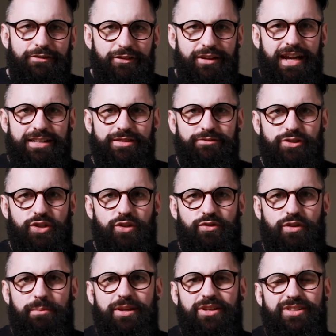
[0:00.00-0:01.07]
forget in
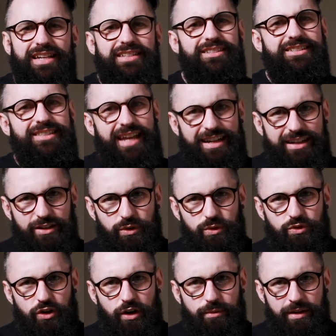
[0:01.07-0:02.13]
photography because it is a technical
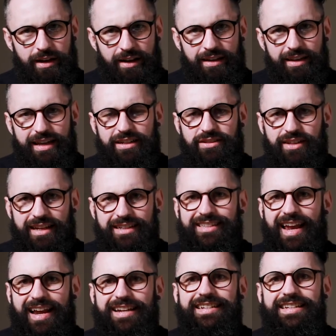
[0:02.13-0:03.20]
job. It is a
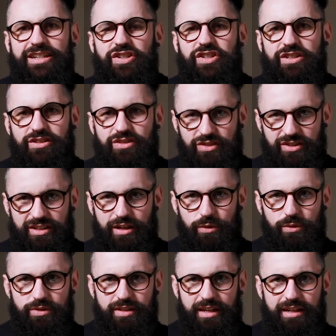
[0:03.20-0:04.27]
technician's
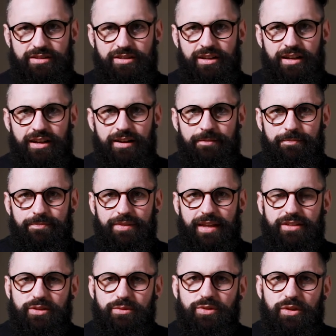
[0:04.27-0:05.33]
skill set.
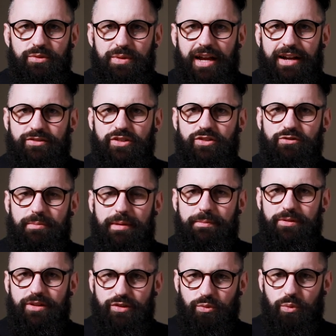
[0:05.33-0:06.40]
And sometimes you have to just
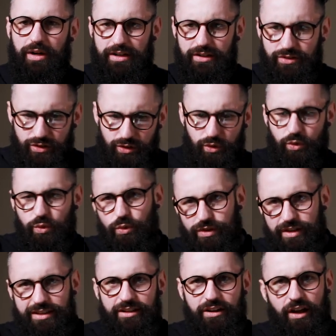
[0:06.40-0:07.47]
remember that as well as all
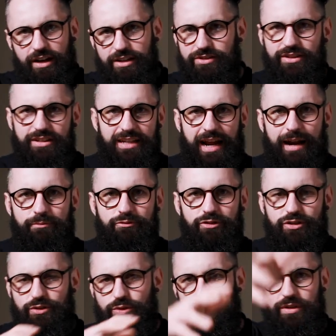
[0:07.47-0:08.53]
these lights and
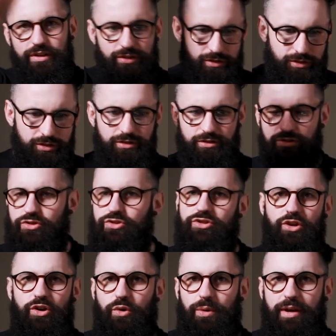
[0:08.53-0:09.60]
cameras and all this
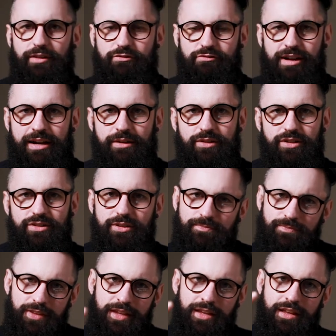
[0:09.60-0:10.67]
junk we have around us,
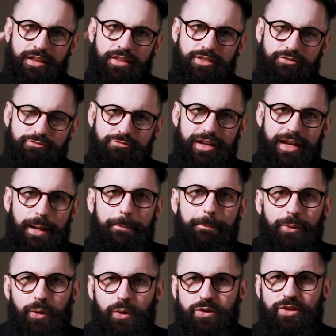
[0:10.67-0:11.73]
the real
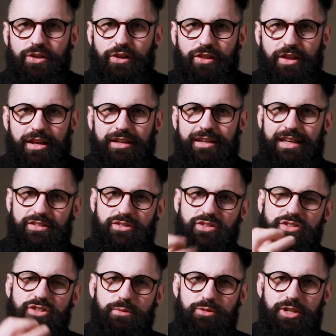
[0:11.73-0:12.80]
important thing is the
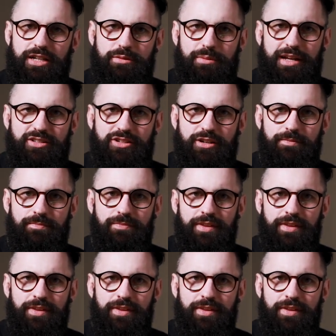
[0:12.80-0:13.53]
subject matter